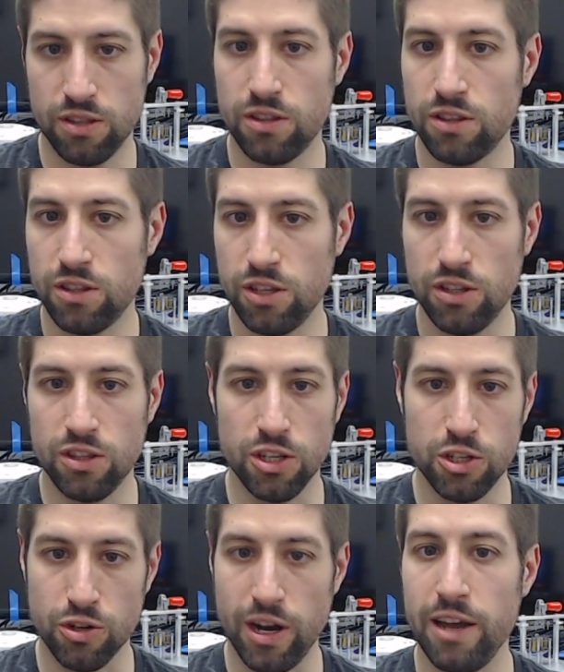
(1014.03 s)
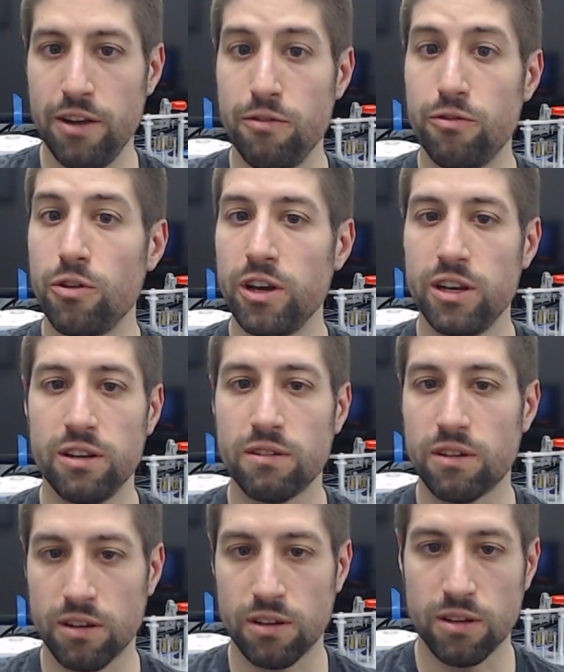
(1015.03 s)
to try and avoid
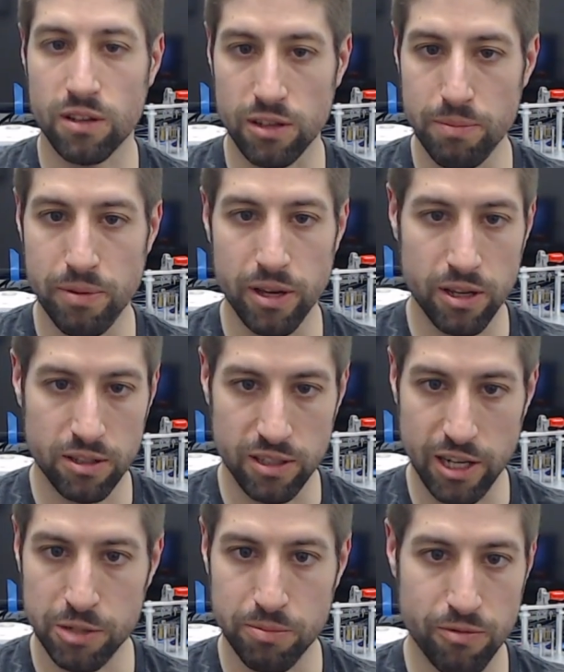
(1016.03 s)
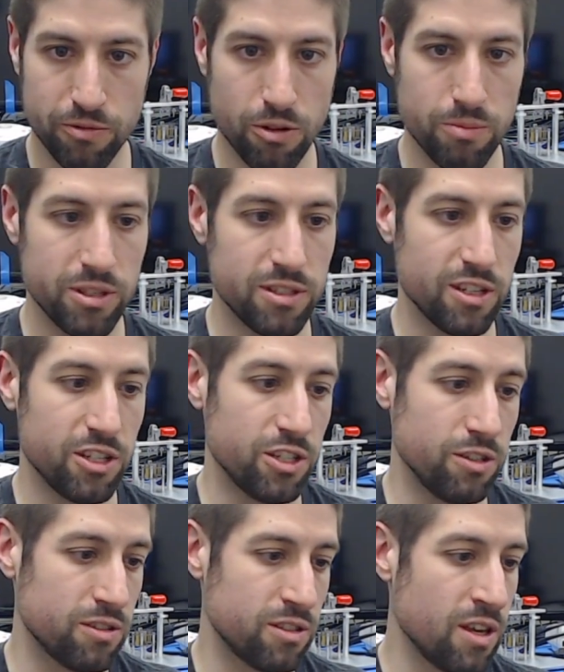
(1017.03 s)
clipping / performance
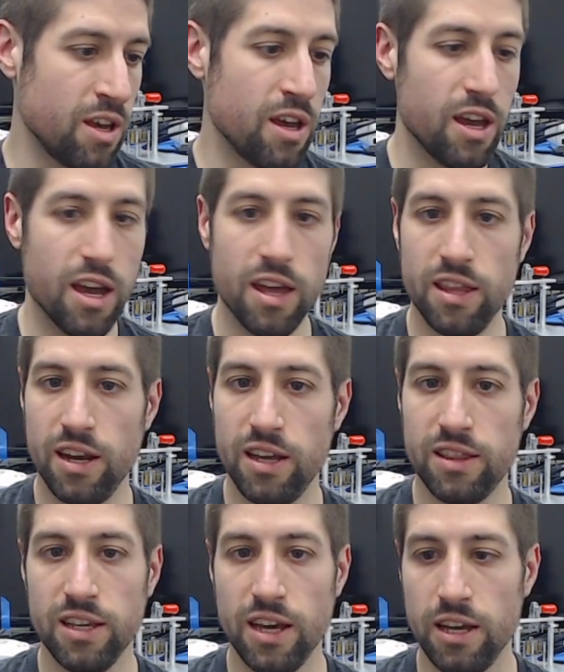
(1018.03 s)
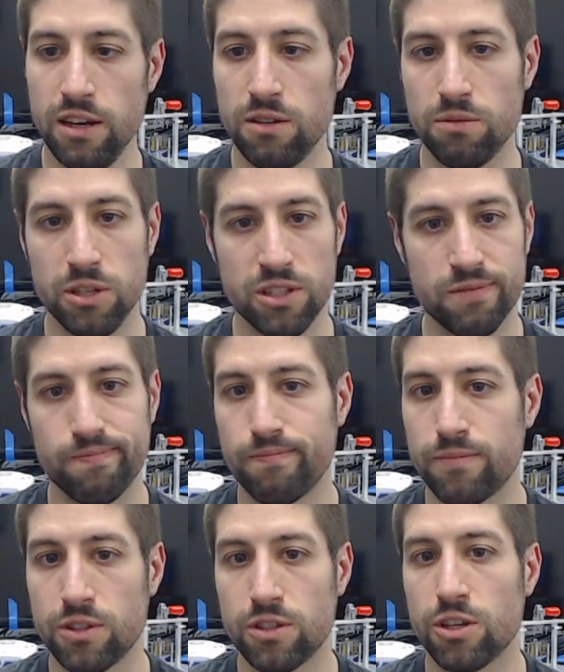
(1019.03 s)
issues. And then at the end, we just
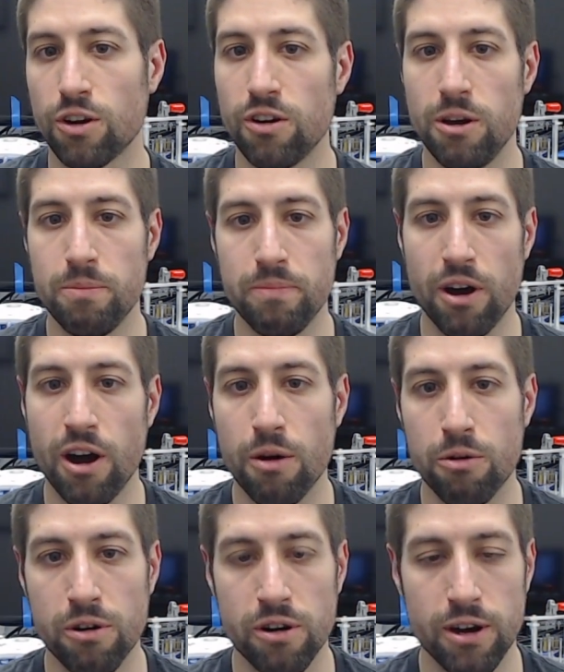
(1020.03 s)
turn up our